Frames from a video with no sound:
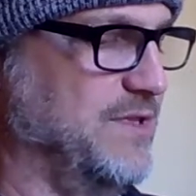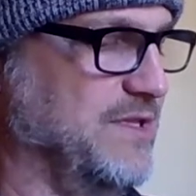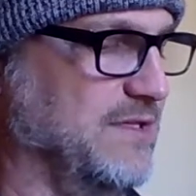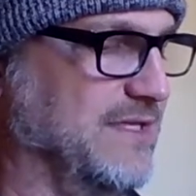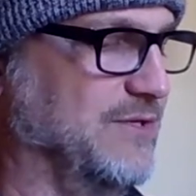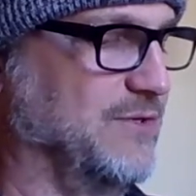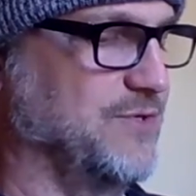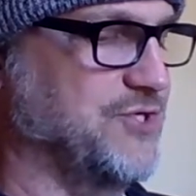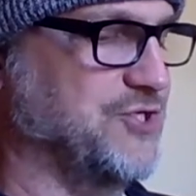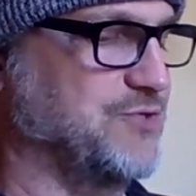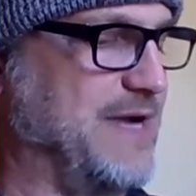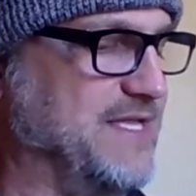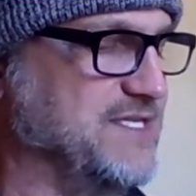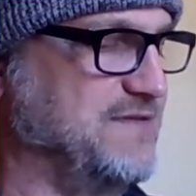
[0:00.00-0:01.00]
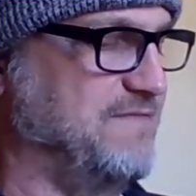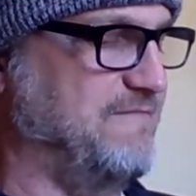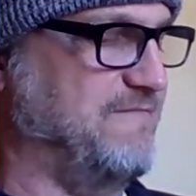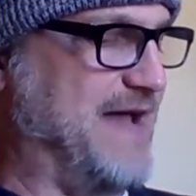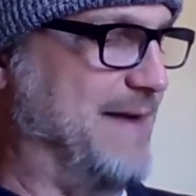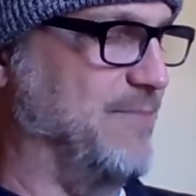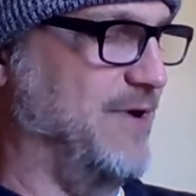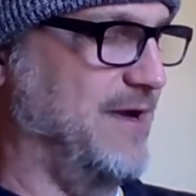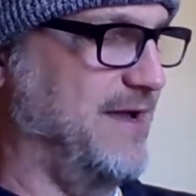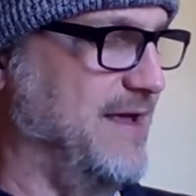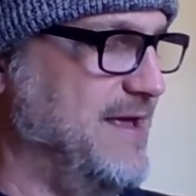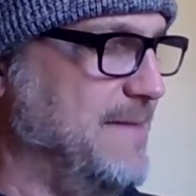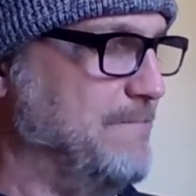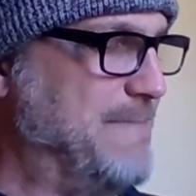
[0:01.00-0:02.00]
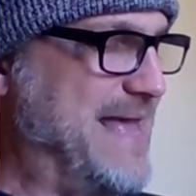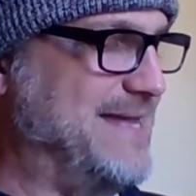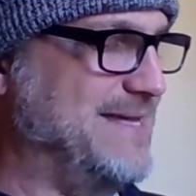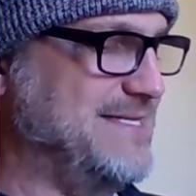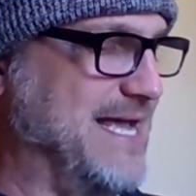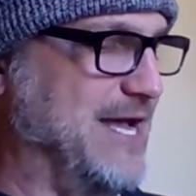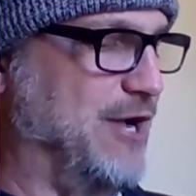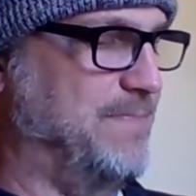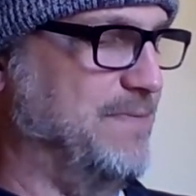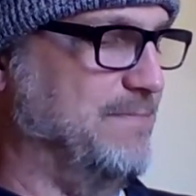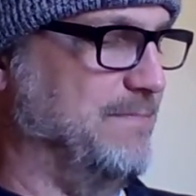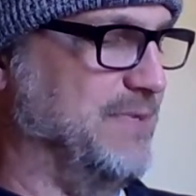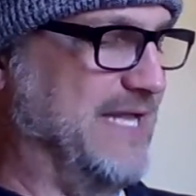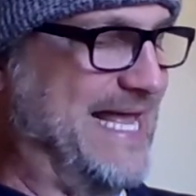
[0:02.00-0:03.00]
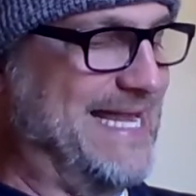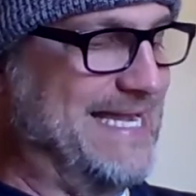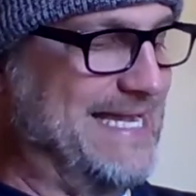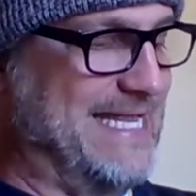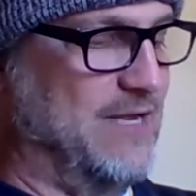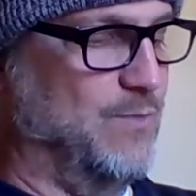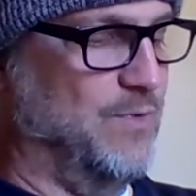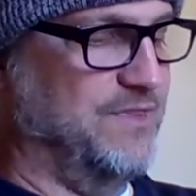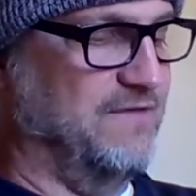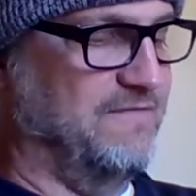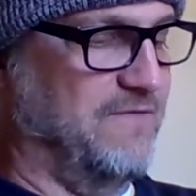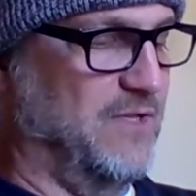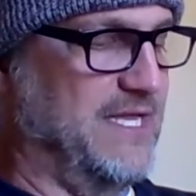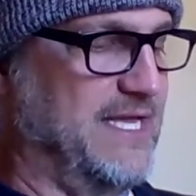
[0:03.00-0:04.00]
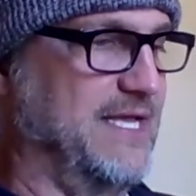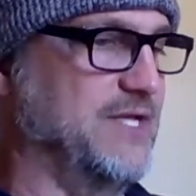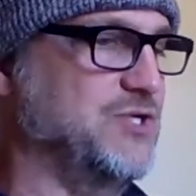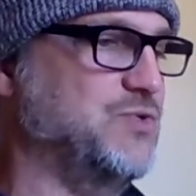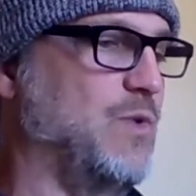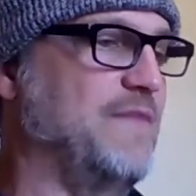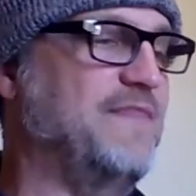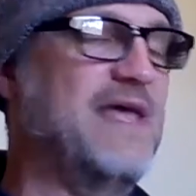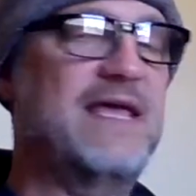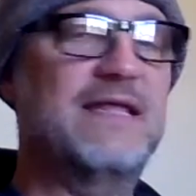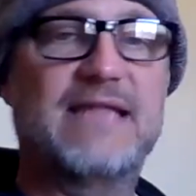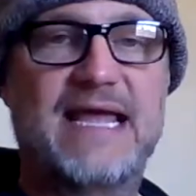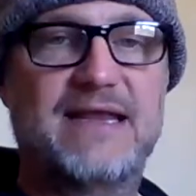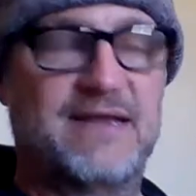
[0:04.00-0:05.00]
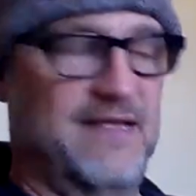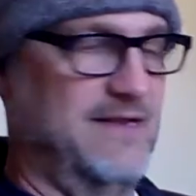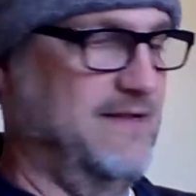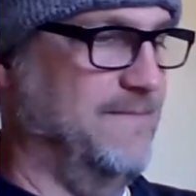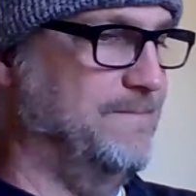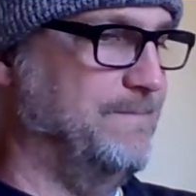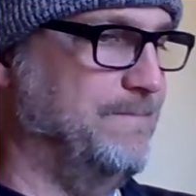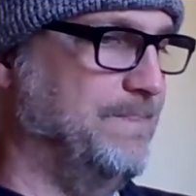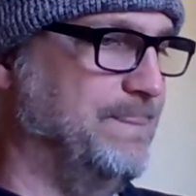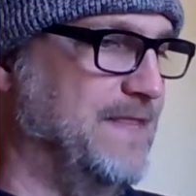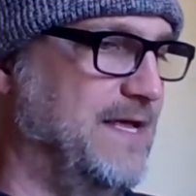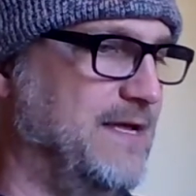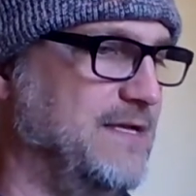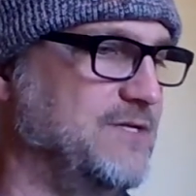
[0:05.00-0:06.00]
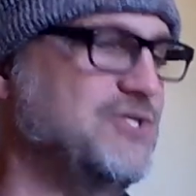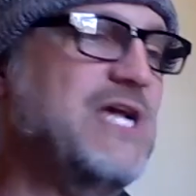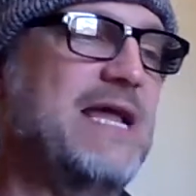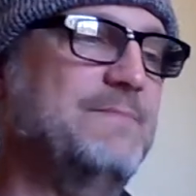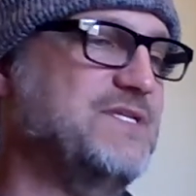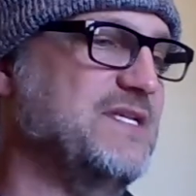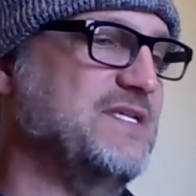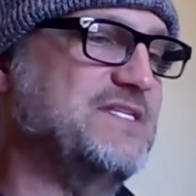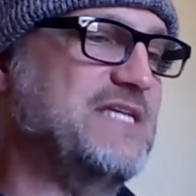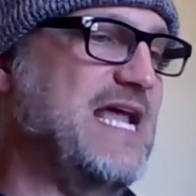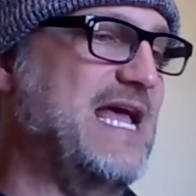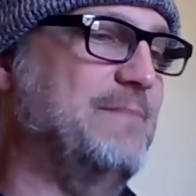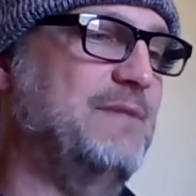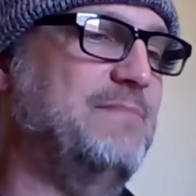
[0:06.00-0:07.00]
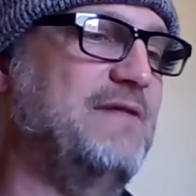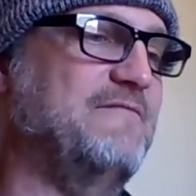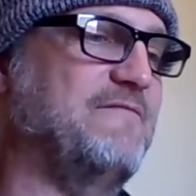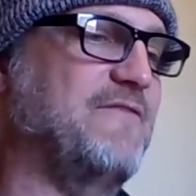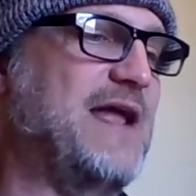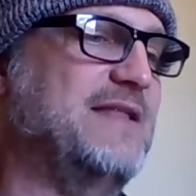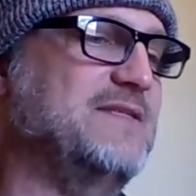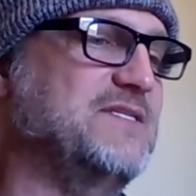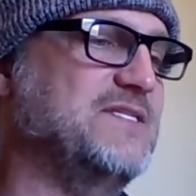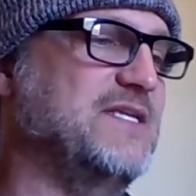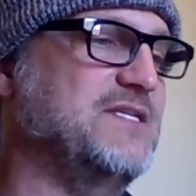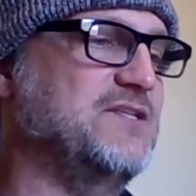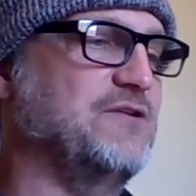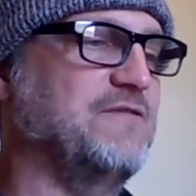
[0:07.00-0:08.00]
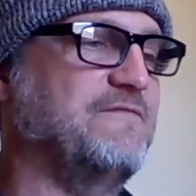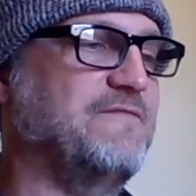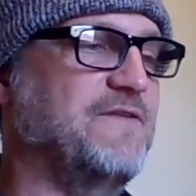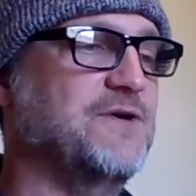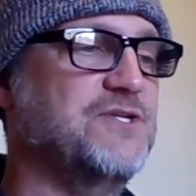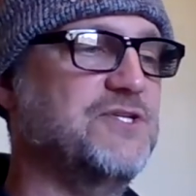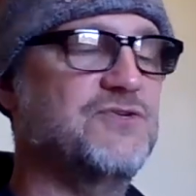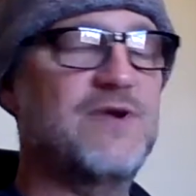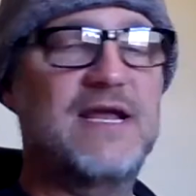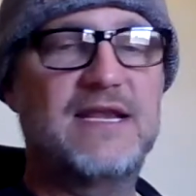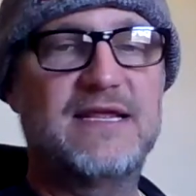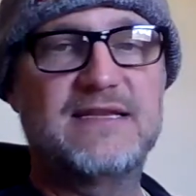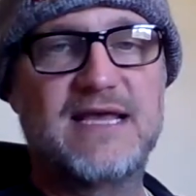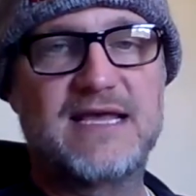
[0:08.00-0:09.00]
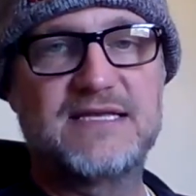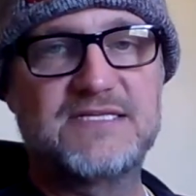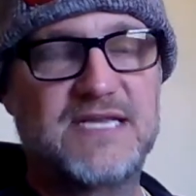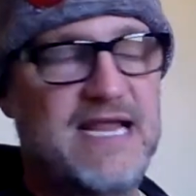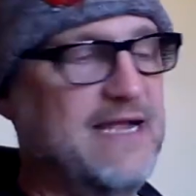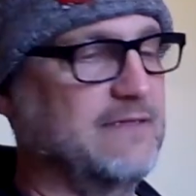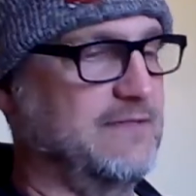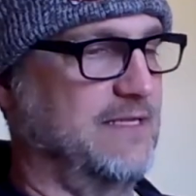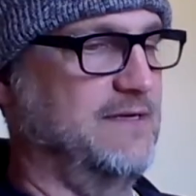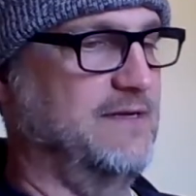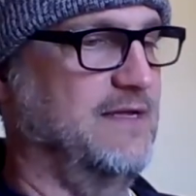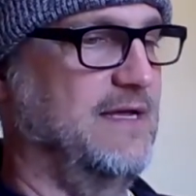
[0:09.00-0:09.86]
little shreds of fabric meant to help him blend in with the foliage when they landed. James and Sam had been friends since their first training days in England,